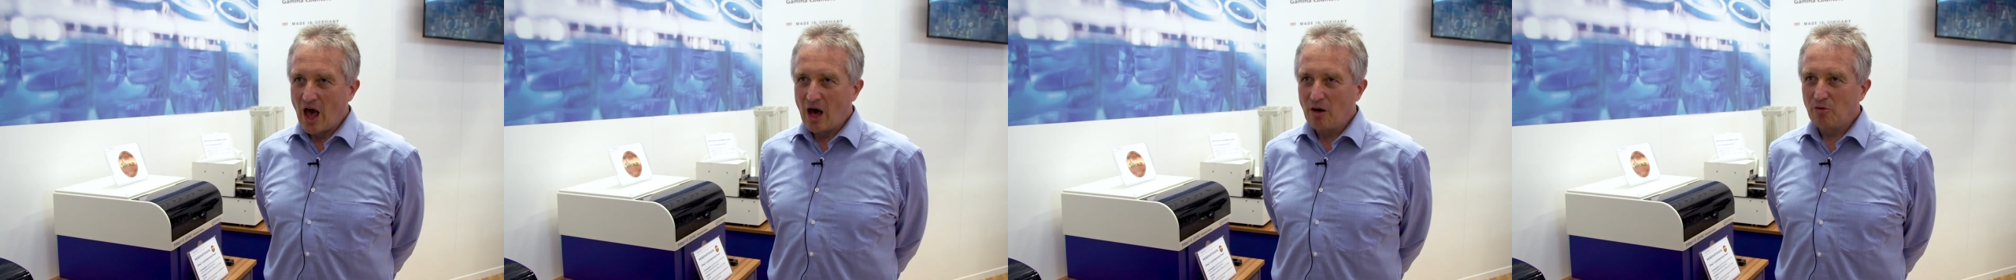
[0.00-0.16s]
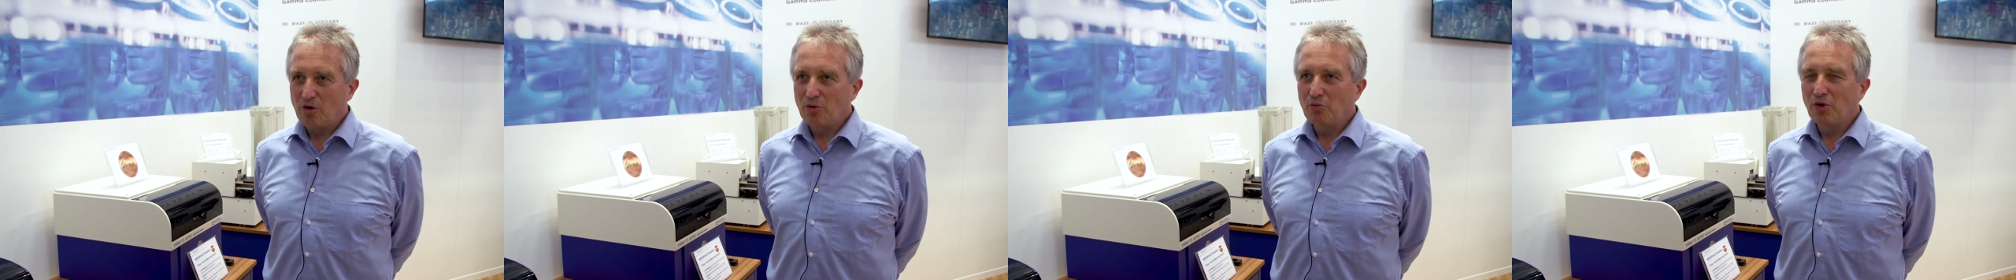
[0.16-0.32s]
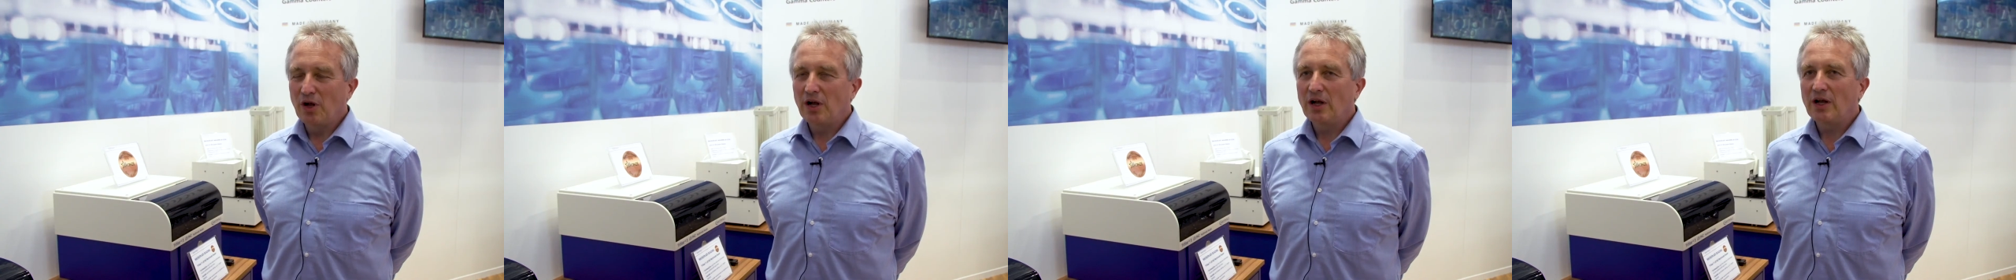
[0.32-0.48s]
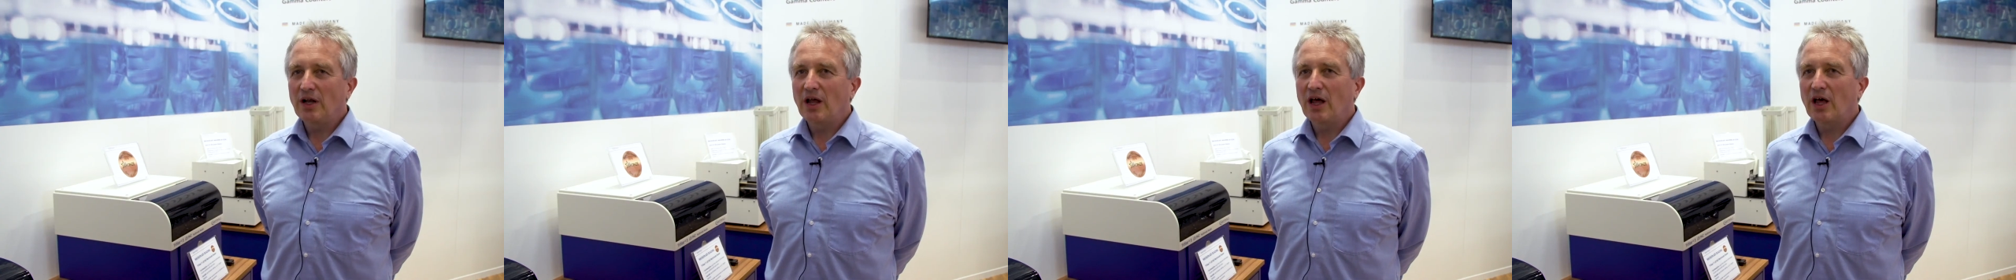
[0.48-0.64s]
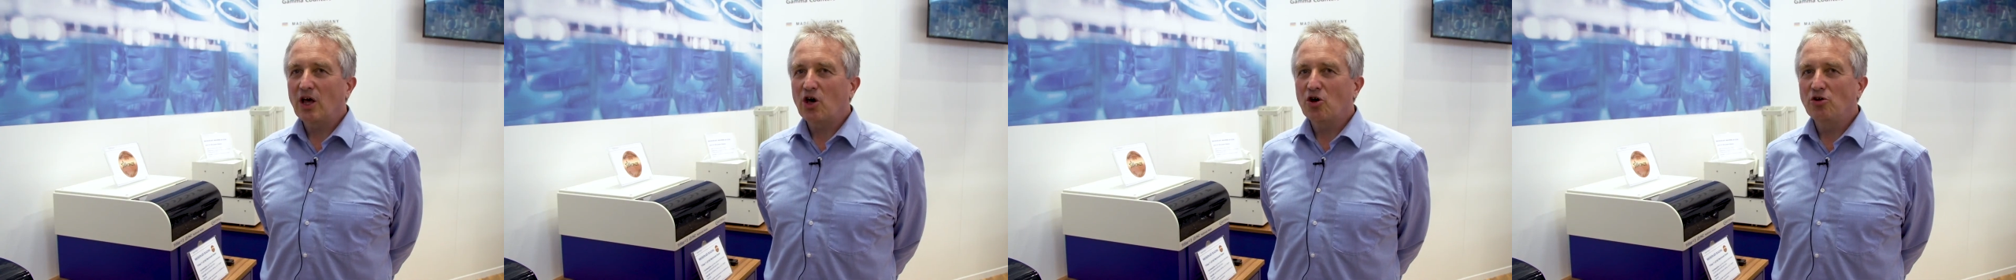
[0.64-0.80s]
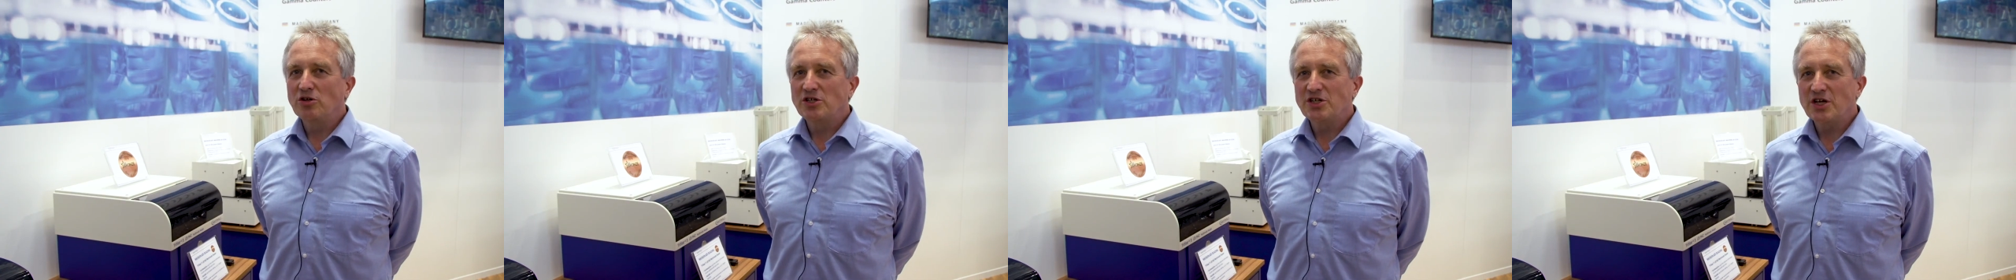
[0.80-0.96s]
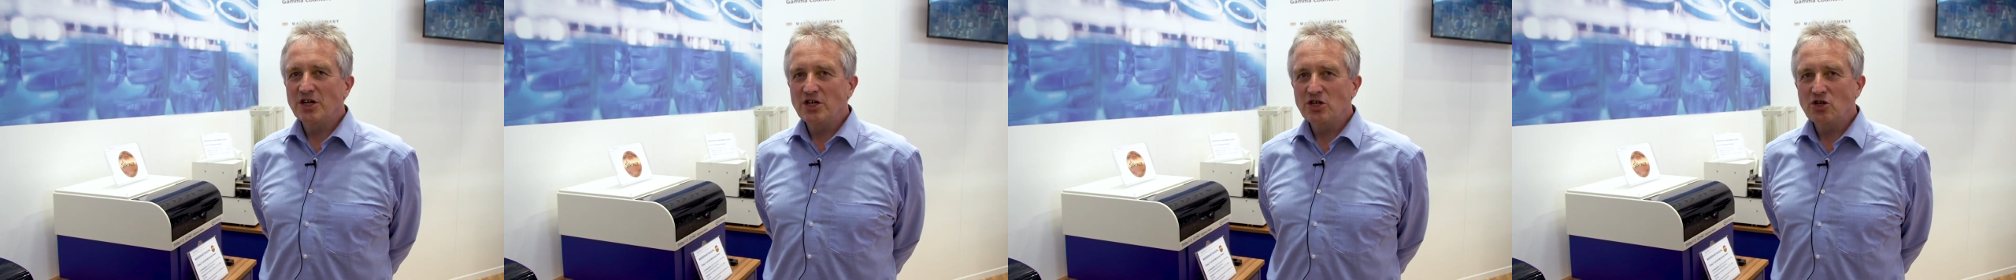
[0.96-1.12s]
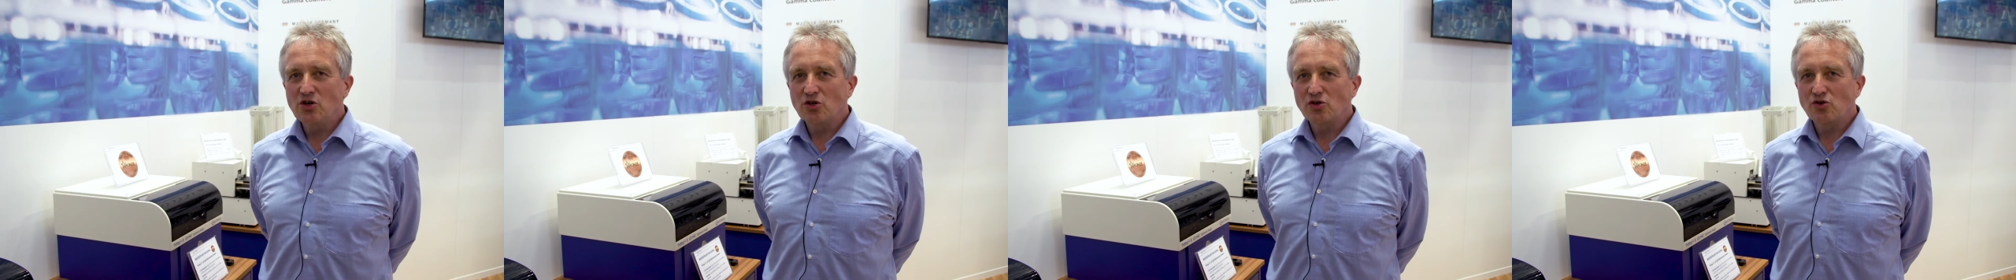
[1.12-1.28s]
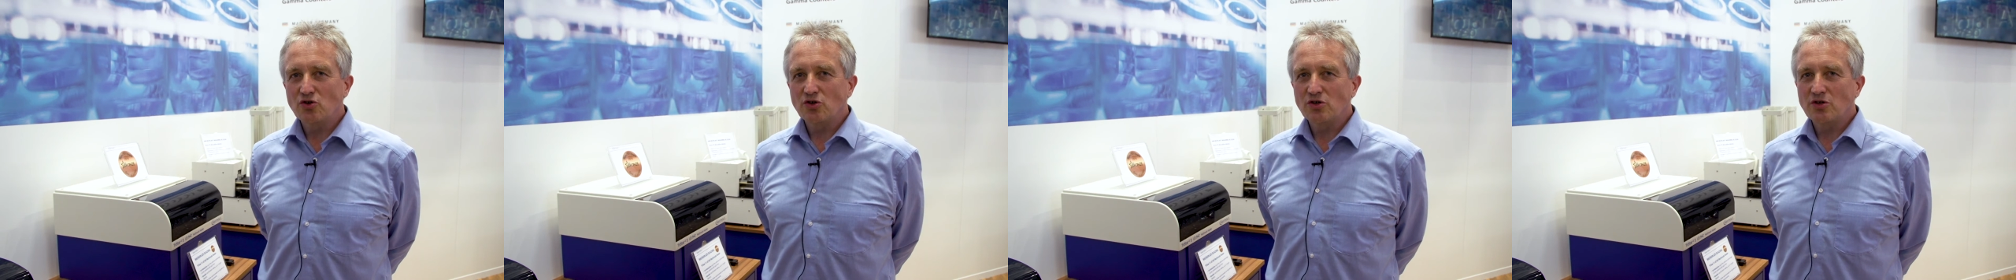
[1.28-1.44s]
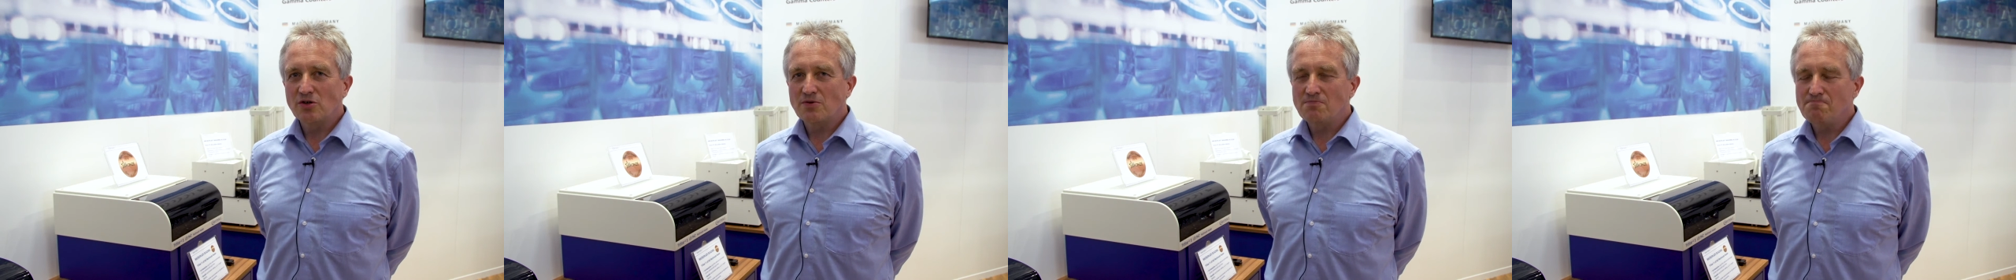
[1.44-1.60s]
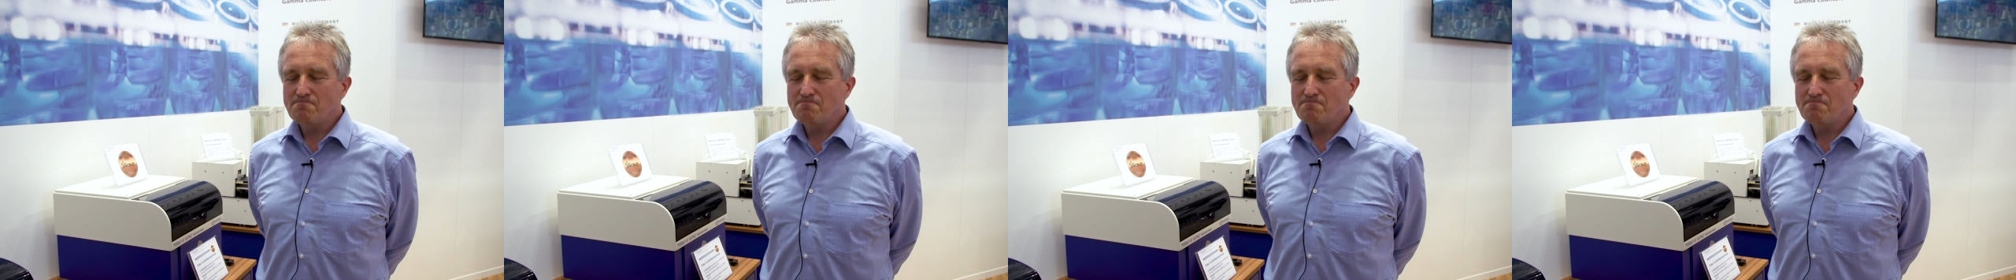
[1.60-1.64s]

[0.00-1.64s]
We will continue to